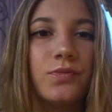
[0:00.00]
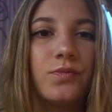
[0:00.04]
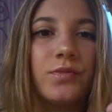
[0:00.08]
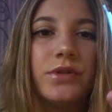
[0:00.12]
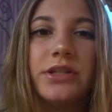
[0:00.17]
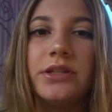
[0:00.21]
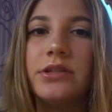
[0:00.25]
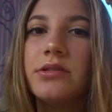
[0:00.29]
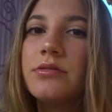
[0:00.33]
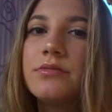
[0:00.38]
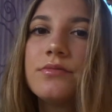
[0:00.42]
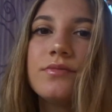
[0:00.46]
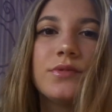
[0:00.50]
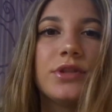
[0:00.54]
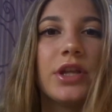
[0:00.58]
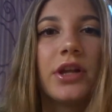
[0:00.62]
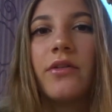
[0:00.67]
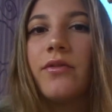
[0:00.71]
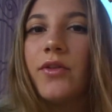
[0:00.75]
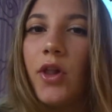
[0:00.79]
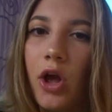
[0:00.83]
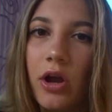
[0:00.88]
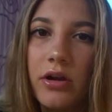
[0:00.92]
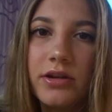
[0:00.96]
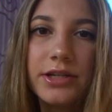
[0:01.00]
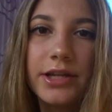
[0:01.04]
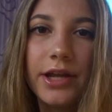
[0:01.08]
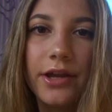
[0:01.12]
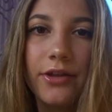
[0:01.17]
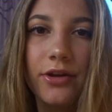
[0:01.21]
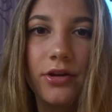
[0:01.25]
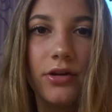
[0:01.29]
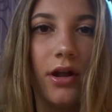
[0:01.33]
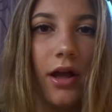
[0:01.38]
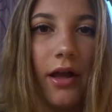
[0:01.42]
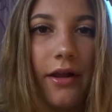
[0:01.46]
we did a vlog
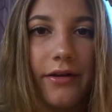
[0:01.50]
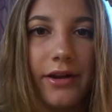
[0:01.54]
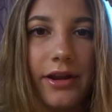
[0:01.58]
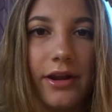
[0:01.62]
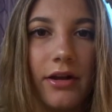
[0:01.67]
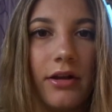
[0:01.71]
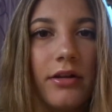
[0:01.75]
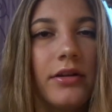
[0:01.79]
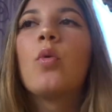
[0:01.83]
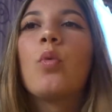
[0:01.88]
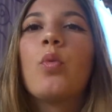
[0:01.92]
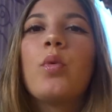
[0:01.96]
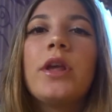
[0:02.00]
together on here.